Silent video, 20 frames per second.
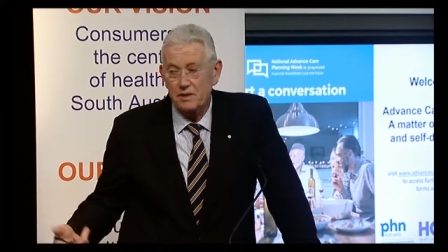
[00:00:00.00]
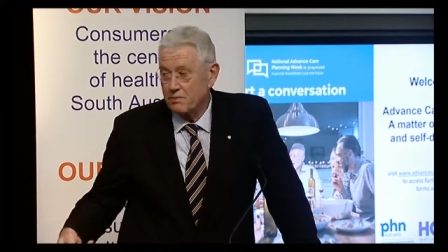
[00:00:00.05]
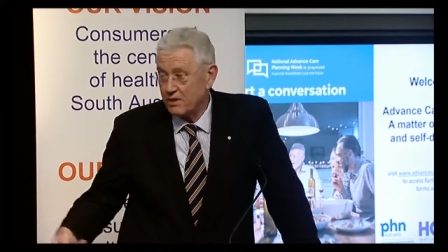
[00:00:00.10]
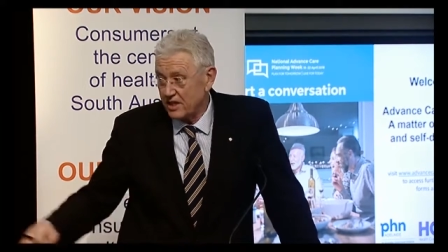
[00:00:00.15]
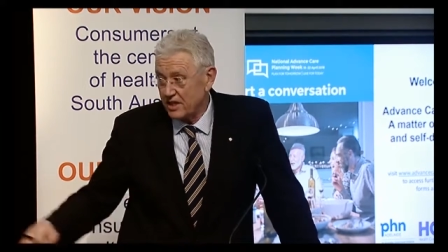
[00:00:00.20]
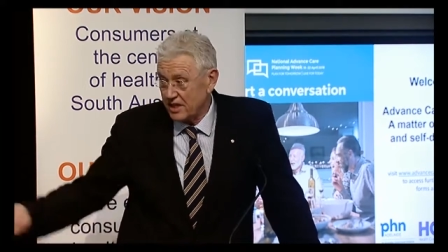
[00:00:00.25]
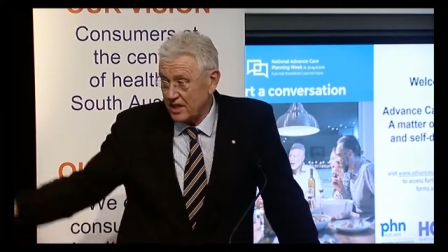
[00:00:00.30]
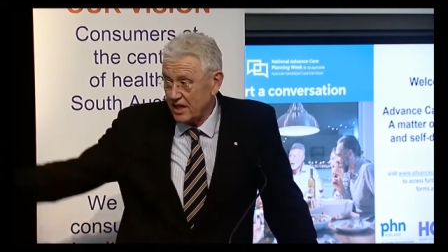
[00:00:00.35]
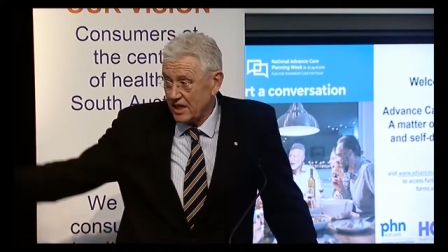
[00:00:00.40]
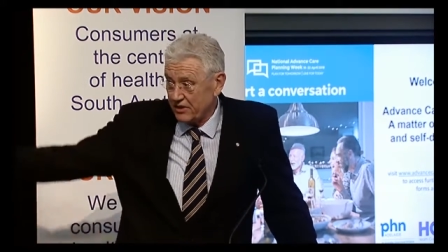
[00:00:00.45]
but
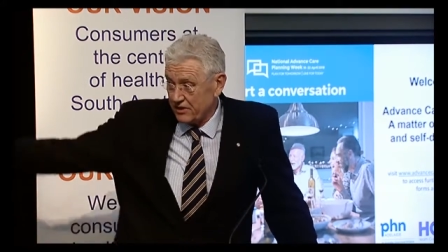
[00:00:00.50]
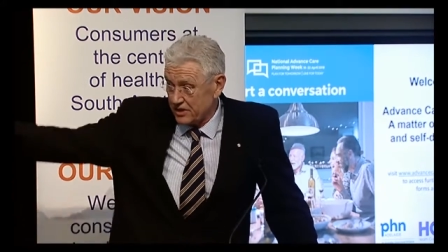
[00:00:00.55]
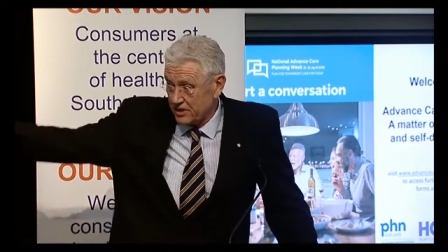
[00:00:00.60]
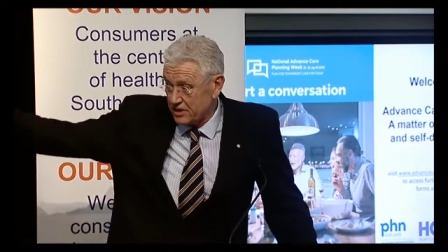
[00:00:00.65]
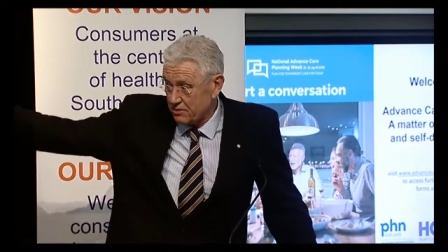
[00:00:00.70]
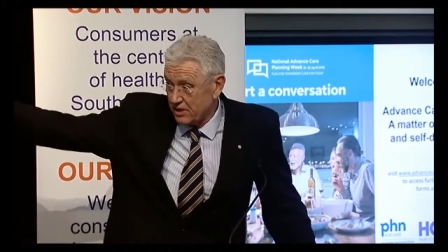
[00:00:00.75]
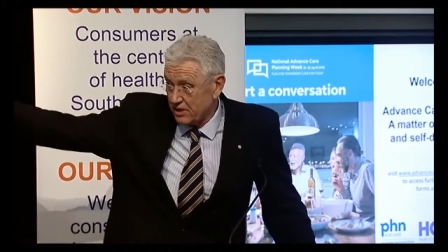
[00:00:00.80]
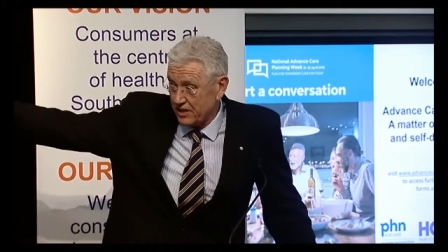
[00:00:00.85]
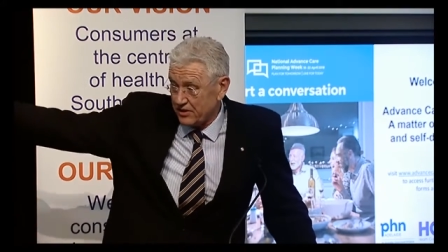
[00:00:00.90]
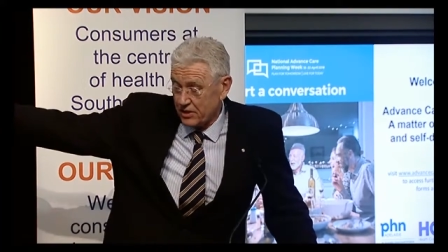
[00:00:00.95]
I know that
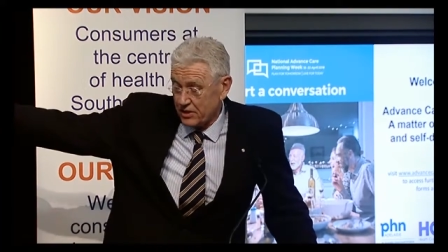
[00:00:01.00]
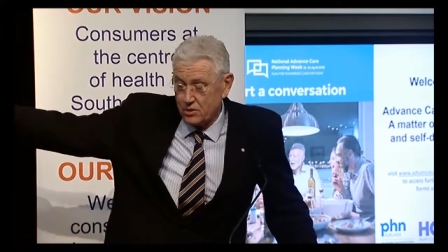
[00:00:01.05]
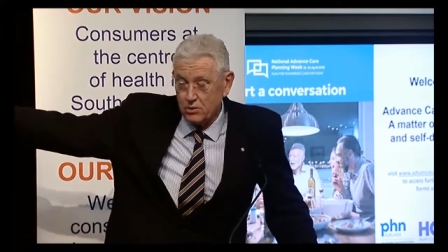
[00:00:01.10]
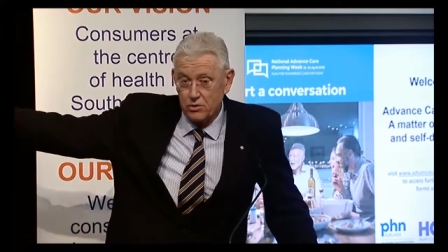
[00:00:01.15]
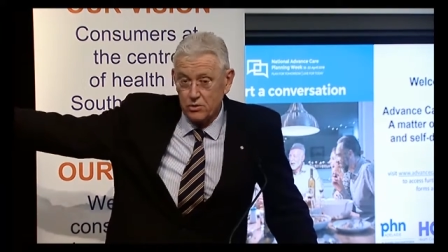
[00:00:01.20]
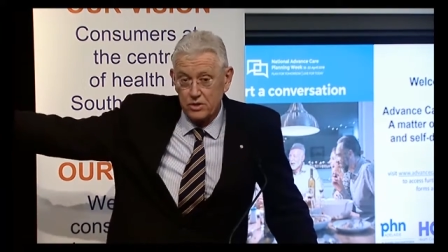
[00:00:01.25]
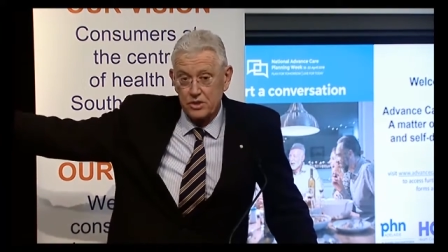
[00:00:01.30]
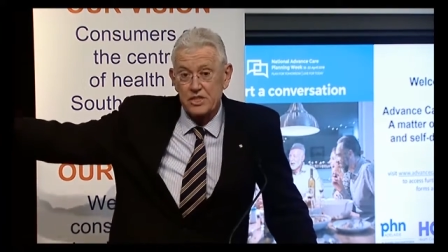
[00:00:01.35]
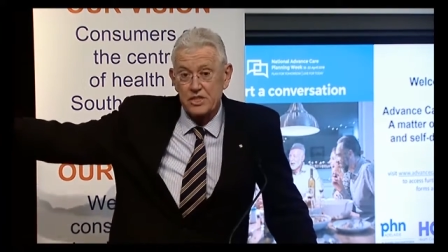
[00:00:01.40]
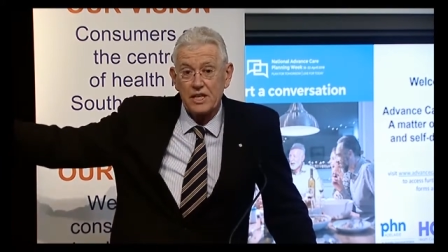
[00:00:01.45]
it's around the
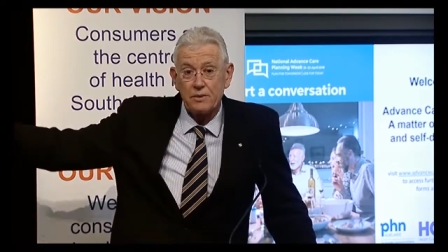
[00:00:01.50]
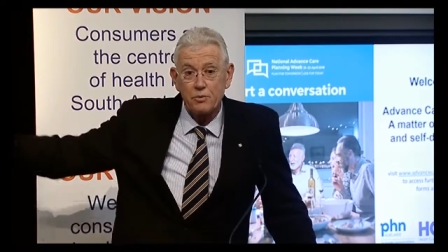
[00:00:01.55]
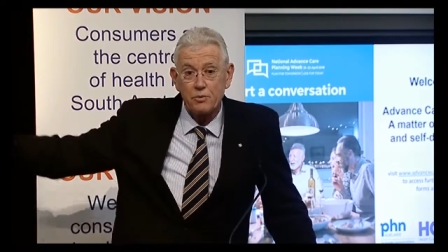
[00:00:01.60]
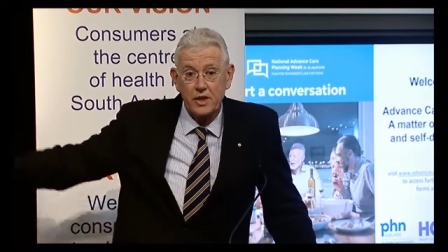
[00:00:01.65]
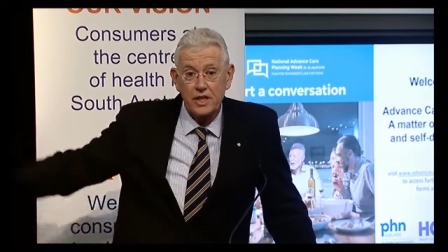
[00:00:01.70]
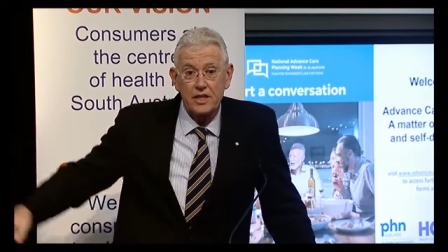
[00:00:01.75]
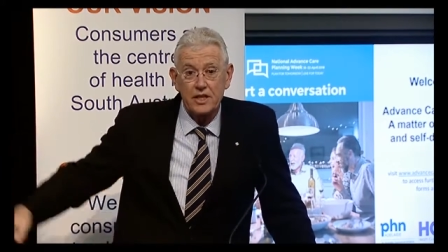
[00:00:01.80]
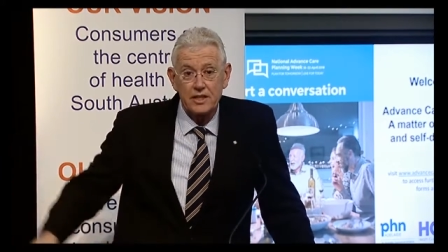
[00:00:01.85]
corner somewhere.